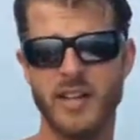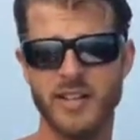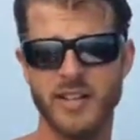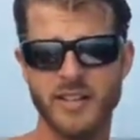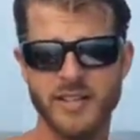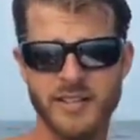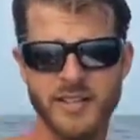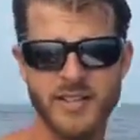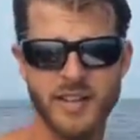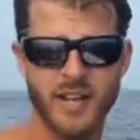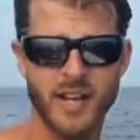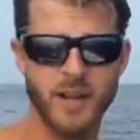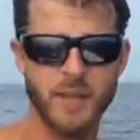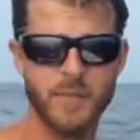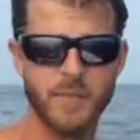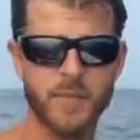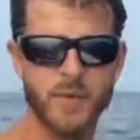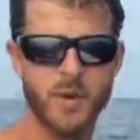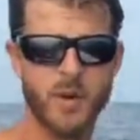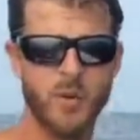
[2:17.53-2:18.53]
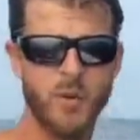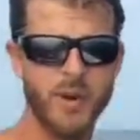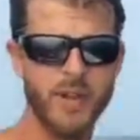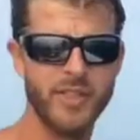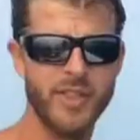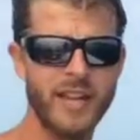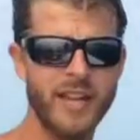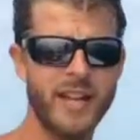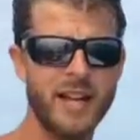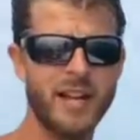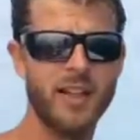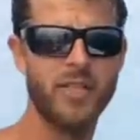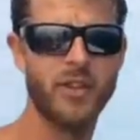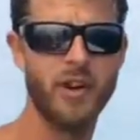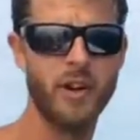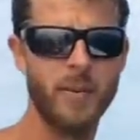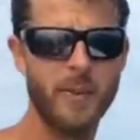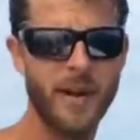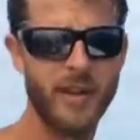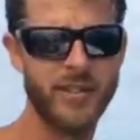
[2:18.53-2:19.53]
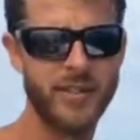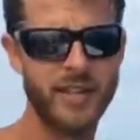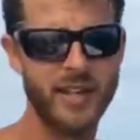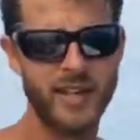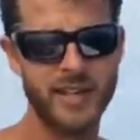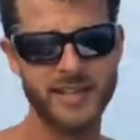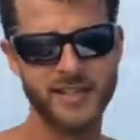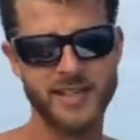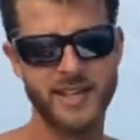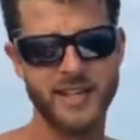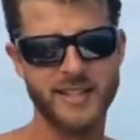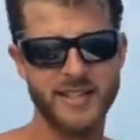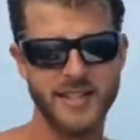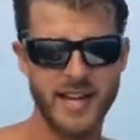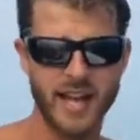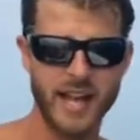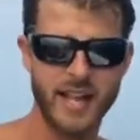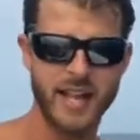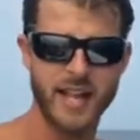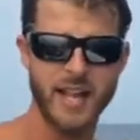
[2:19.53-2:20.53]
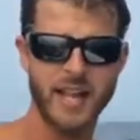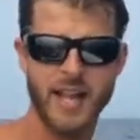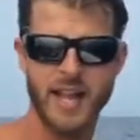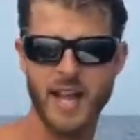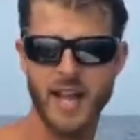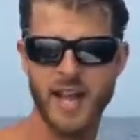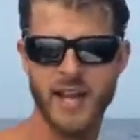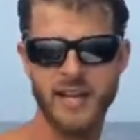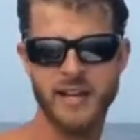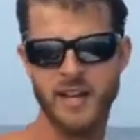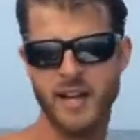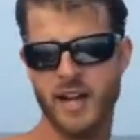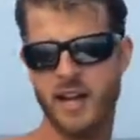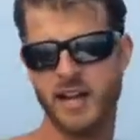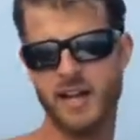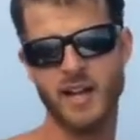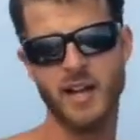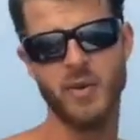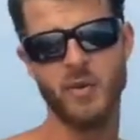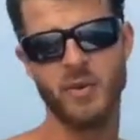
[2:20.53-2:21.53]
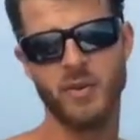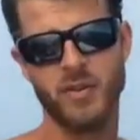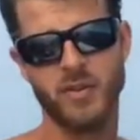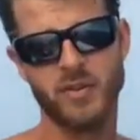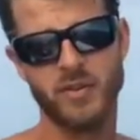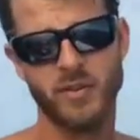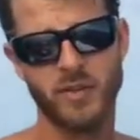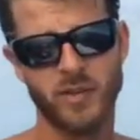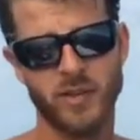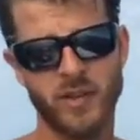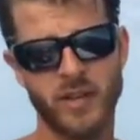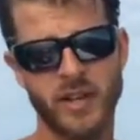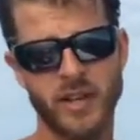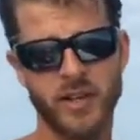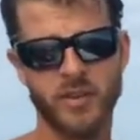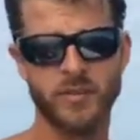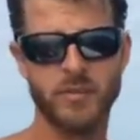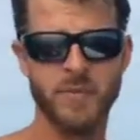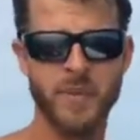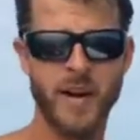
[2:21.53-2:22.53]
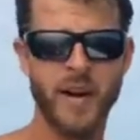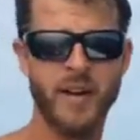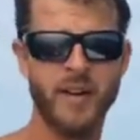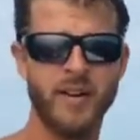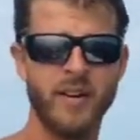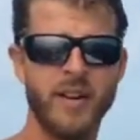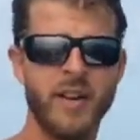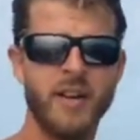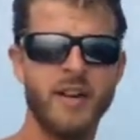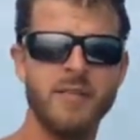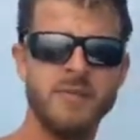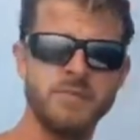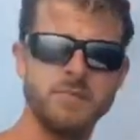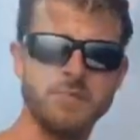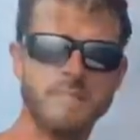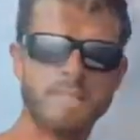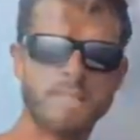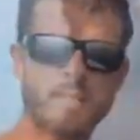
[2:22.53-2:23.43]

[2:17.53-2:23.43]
listen to what they thought about the site today, and yeah, we'll hear from there. Ready?